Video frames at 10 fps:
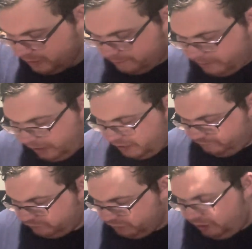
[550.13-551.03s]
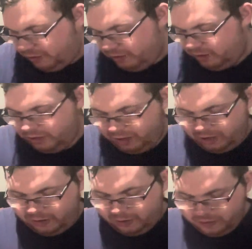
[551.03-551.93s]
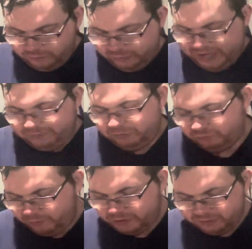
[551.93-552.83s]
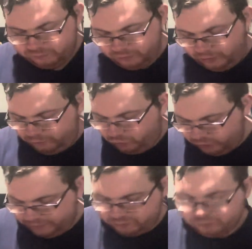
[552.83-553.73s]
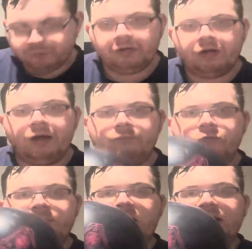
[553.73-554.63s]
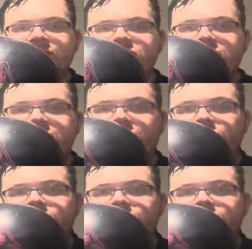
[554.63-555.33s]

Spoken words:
But we have the Rotogrip Rubicon UC2.